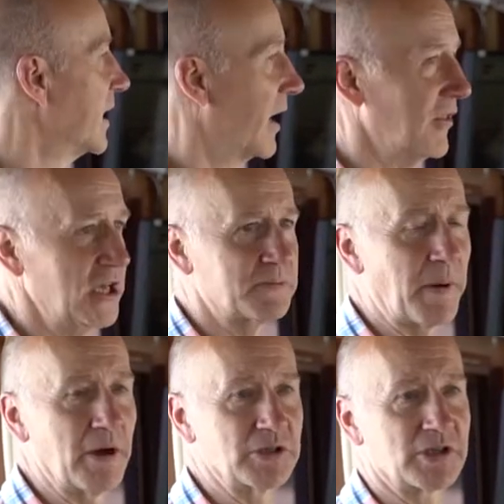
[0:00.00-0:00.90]
And these
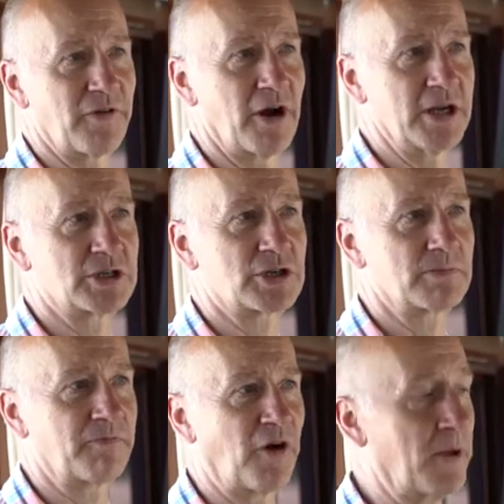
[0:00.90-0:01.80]
boats are very,
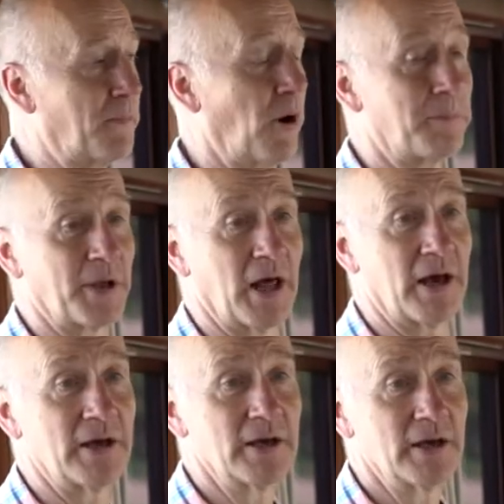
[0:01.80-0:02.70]
very
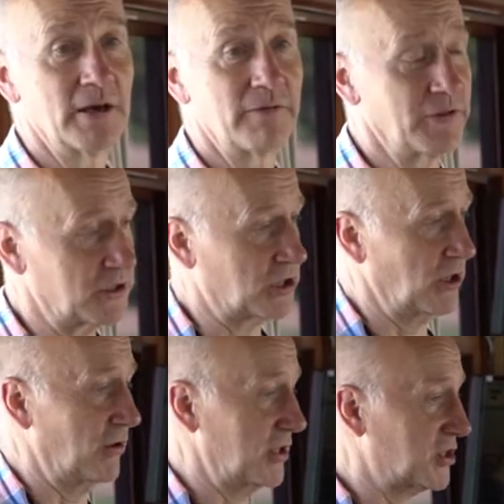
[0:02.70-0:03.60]
popular for the
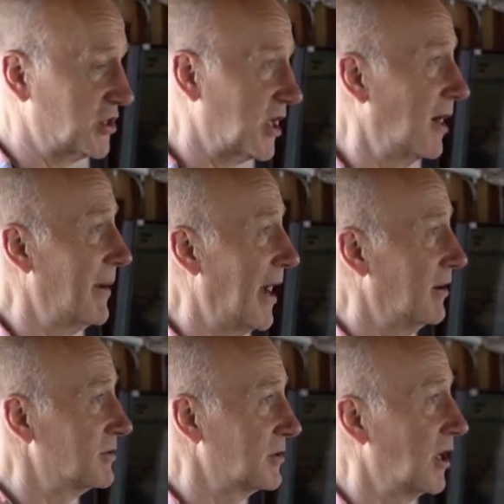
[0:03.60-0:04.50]
tourists to come
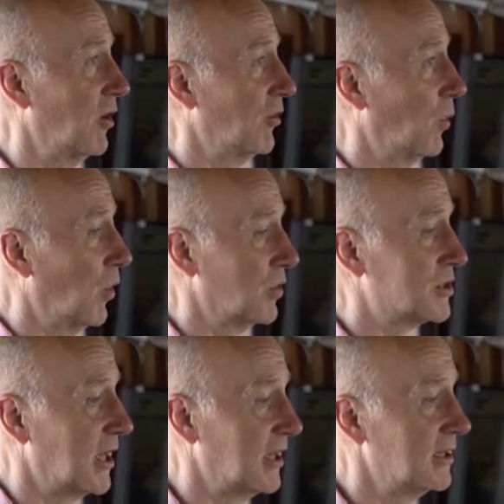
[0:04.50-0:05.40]
out and go on the
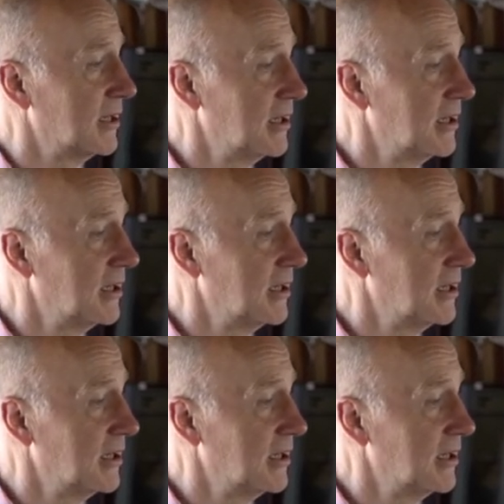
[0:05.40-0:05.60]
water.